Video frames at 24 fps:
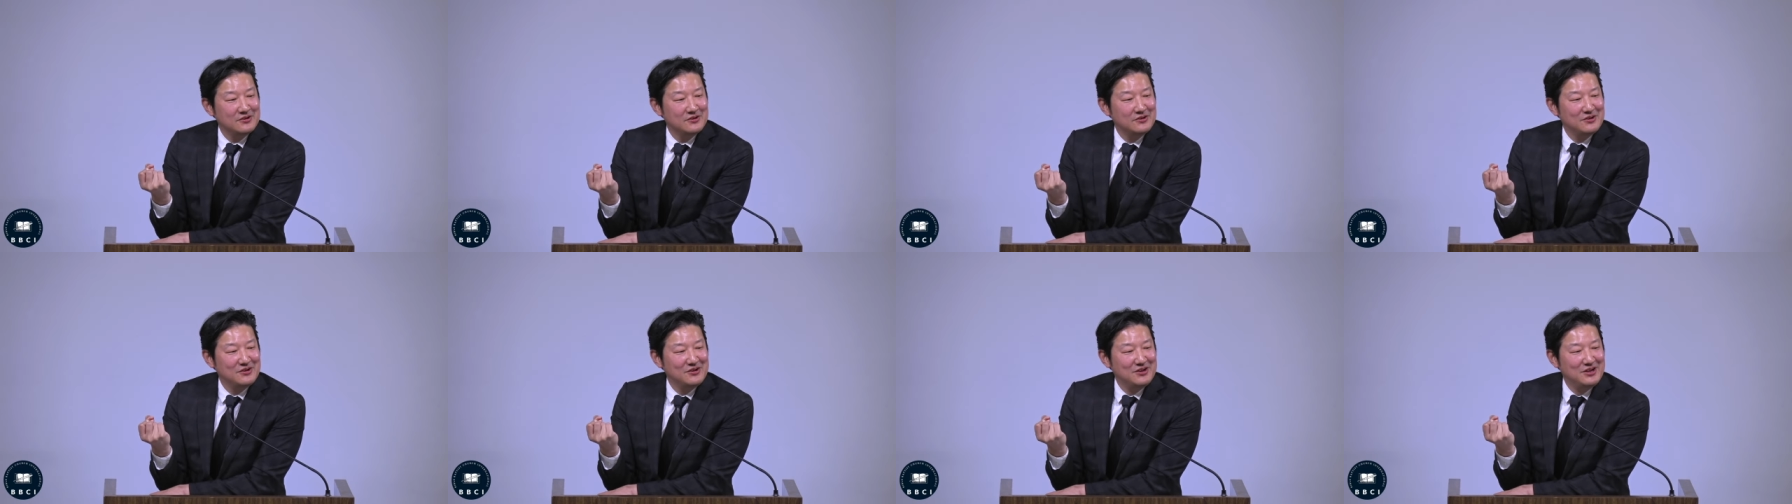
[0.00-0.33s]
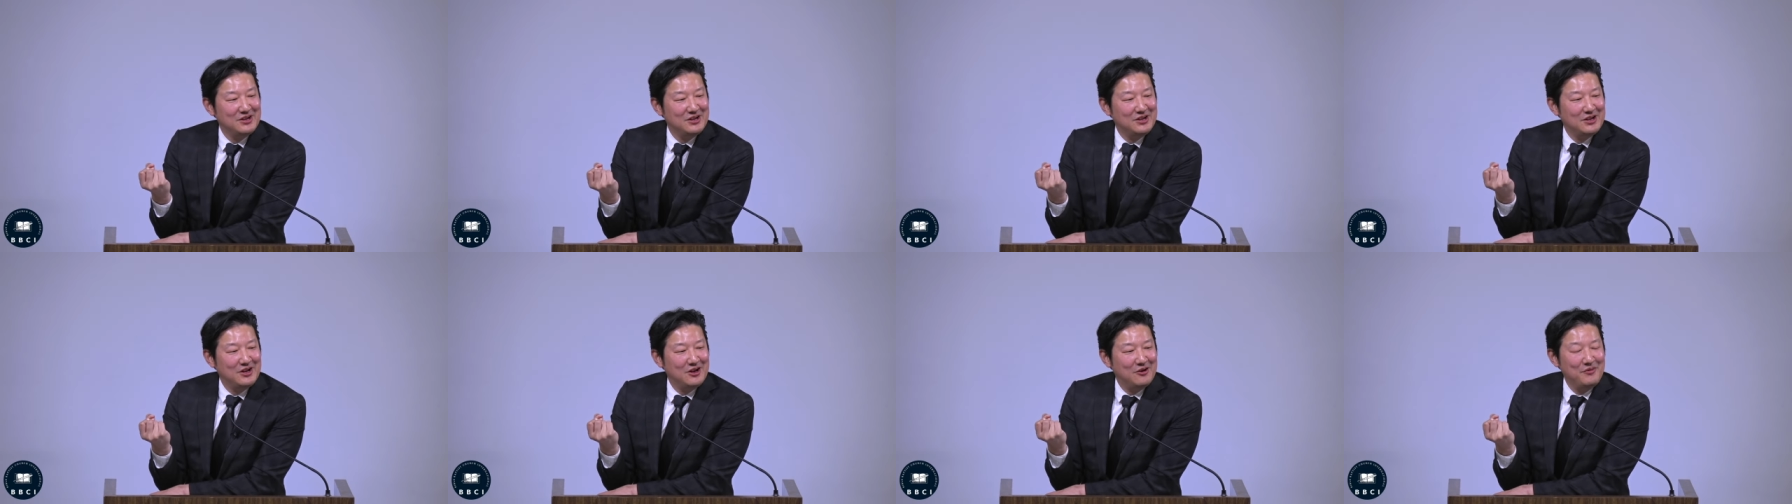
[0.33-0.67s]

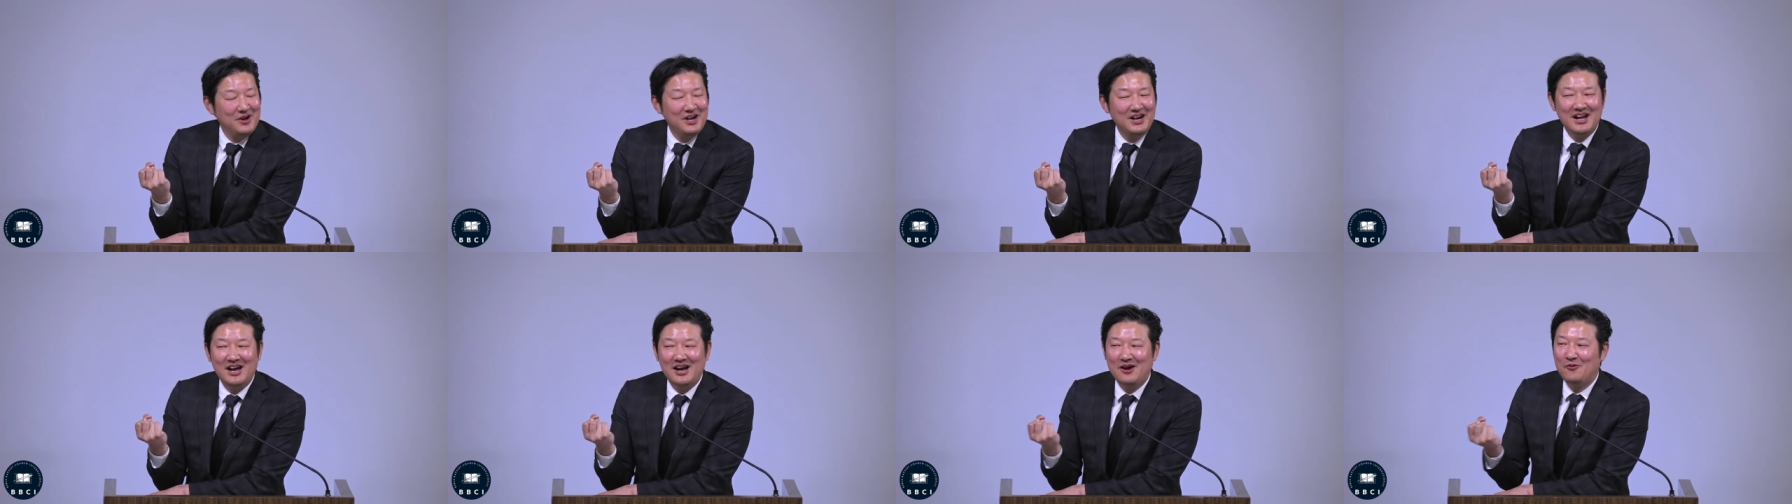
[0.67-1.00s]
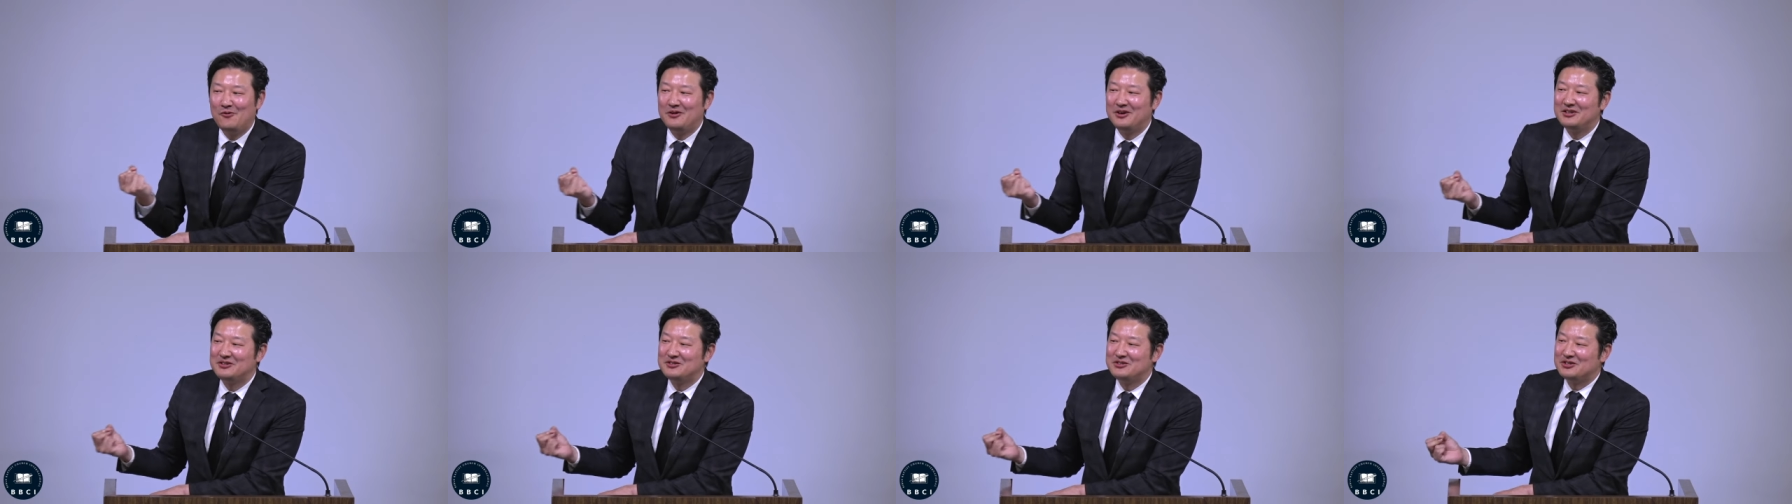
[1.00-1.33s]
Yes. Man, I
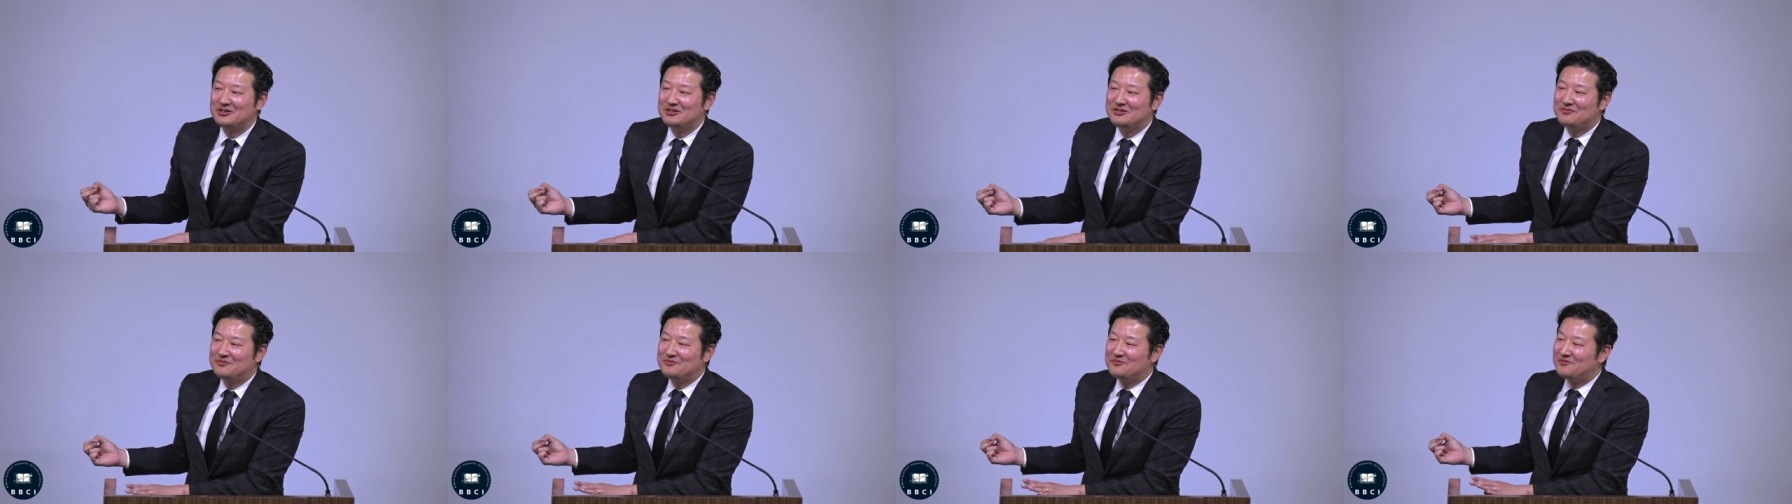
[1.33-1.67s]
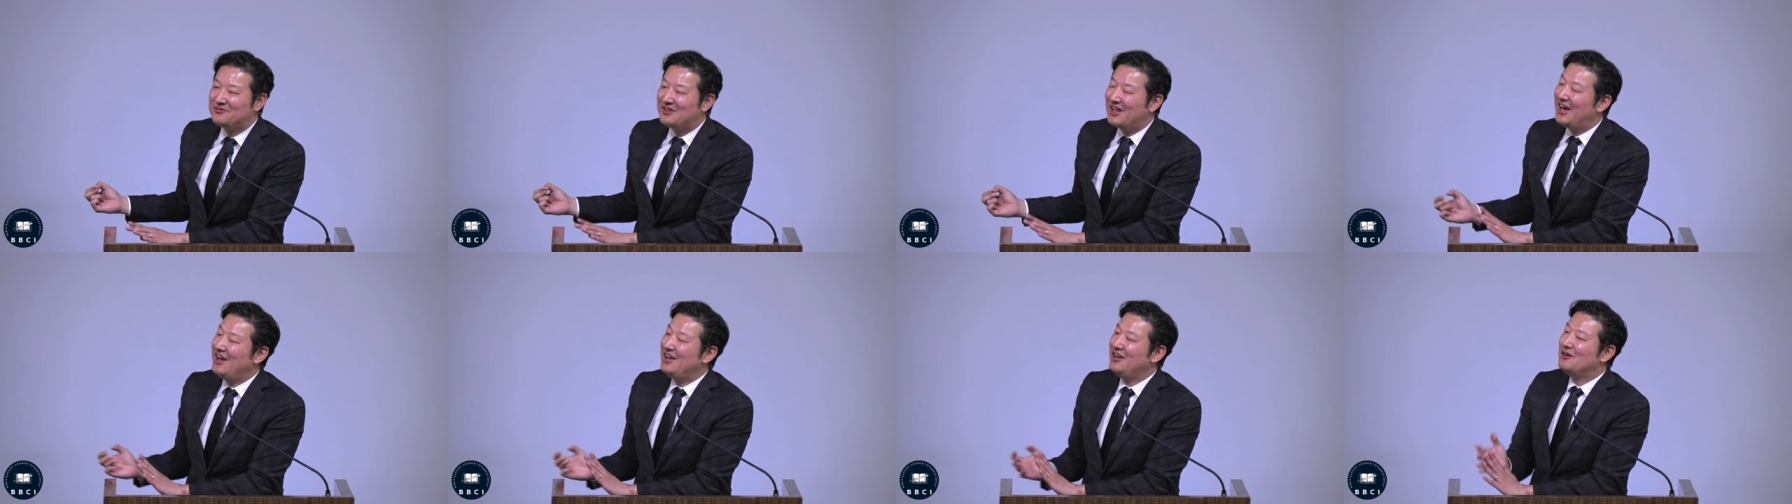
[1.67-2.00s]
want to just
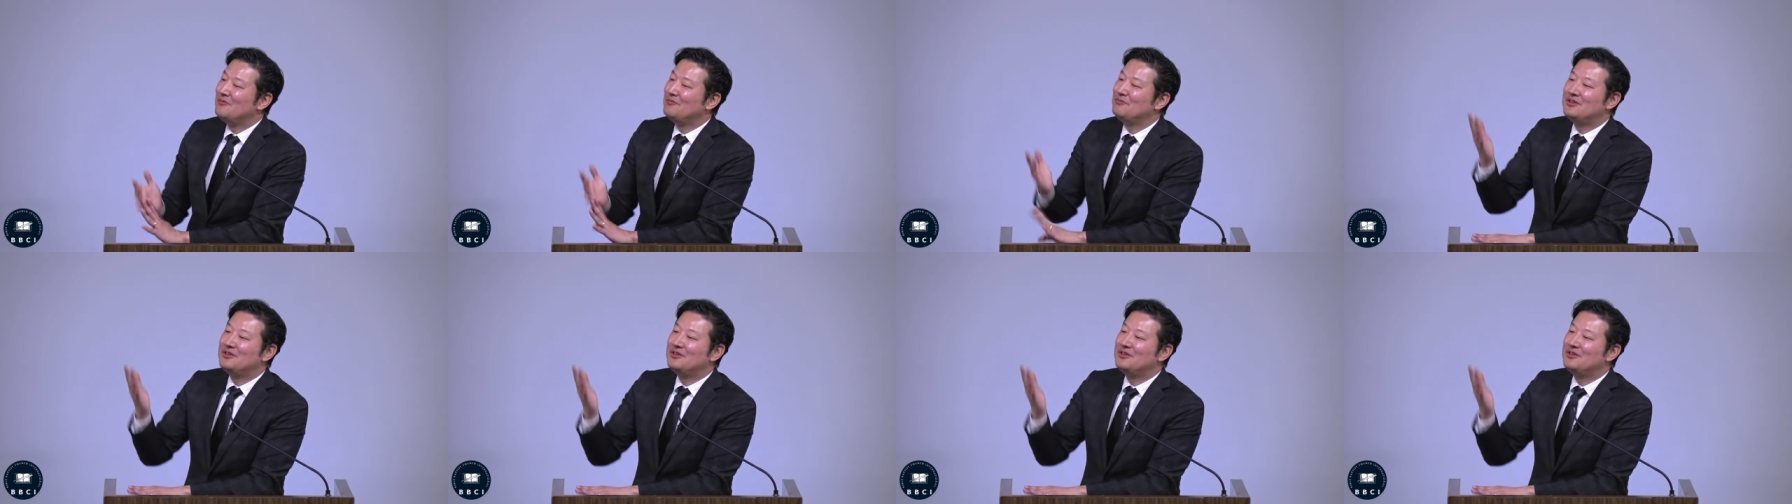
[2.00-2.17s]
fly up